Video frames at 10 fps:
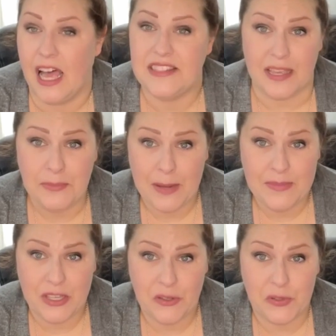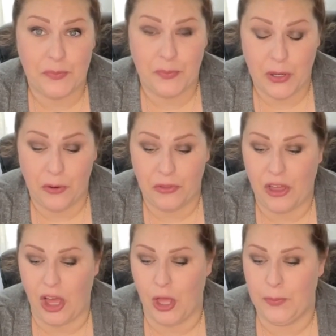Sometimes I'll use both.
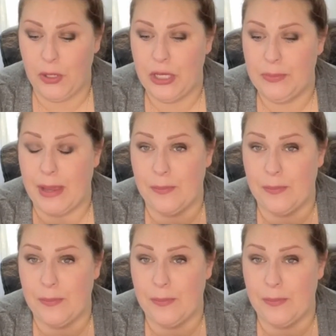I'll put my